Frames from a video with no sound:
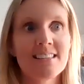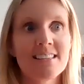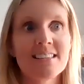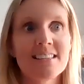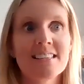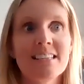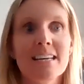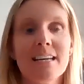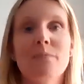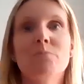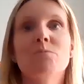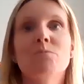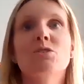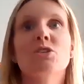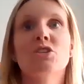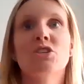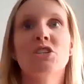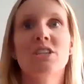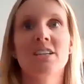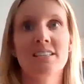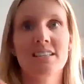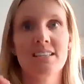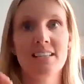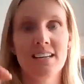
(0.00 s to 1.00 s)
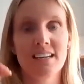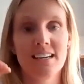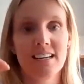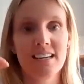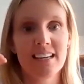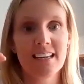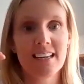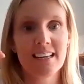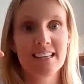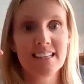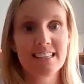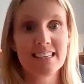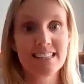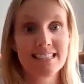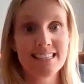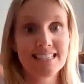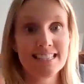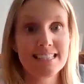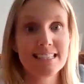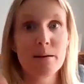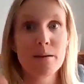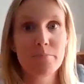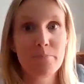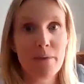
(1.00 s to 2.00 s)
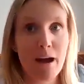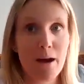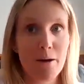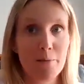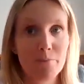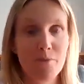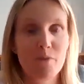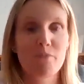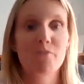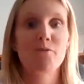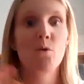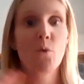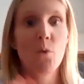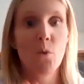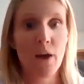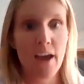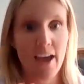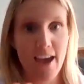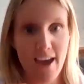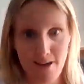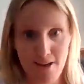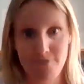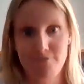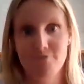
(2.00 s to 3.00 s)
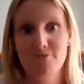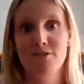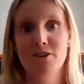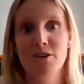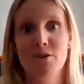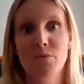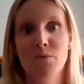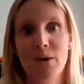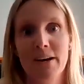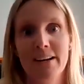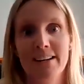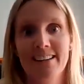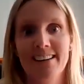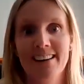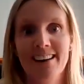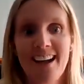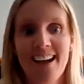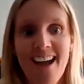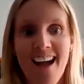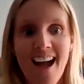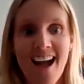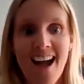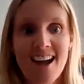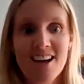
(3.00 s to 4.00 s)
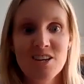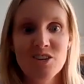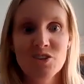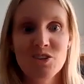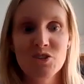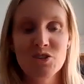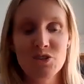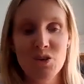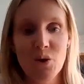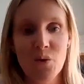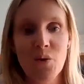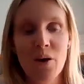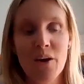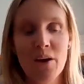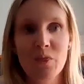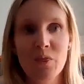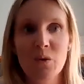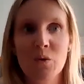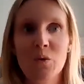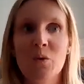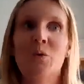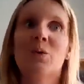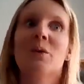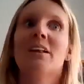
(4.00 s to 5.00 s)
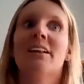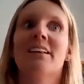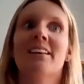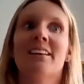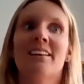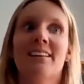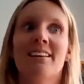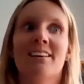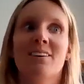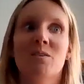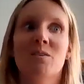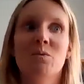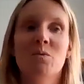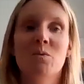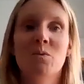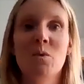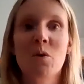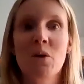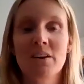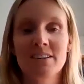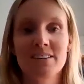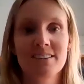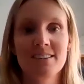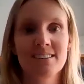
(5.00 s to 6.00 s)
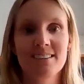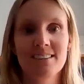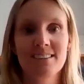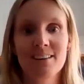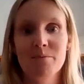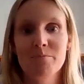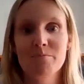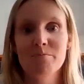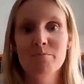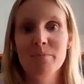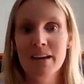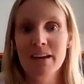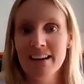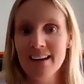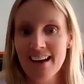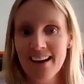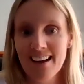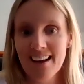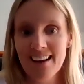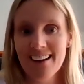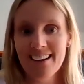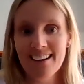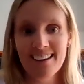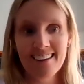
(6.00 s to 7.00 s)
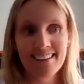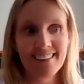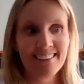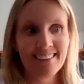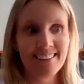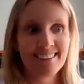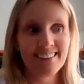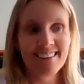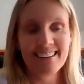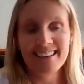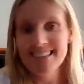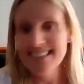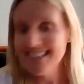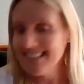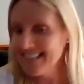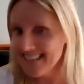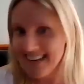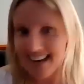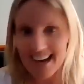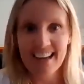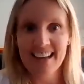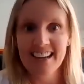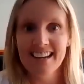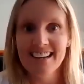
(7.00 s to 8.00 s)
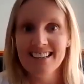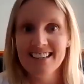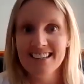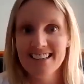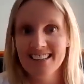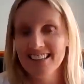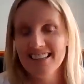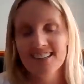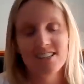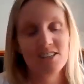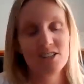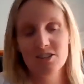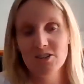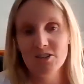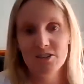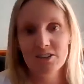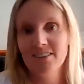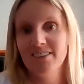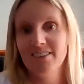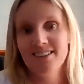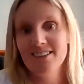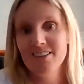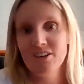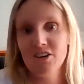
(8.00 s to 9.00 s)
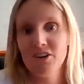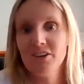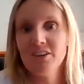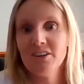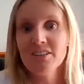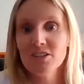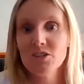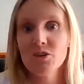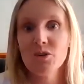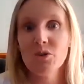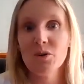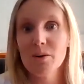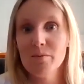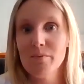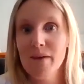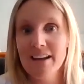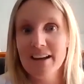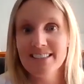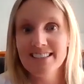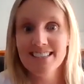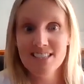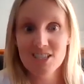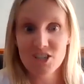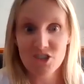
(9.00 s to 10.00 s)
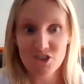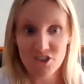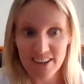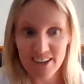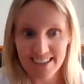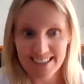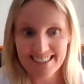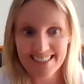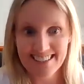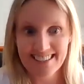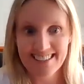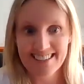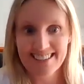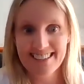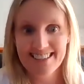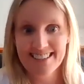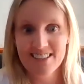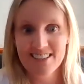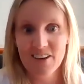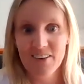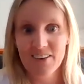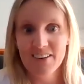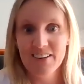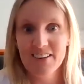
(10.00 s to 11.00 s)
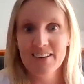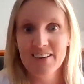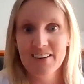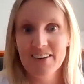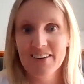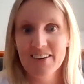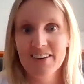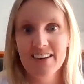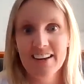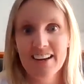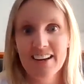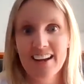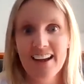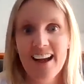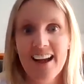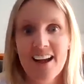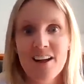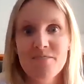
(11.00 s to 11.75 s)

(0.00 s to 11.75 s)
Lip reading: seem to just step up for everyone. So I thought, what better than today to let's, talk about stress. So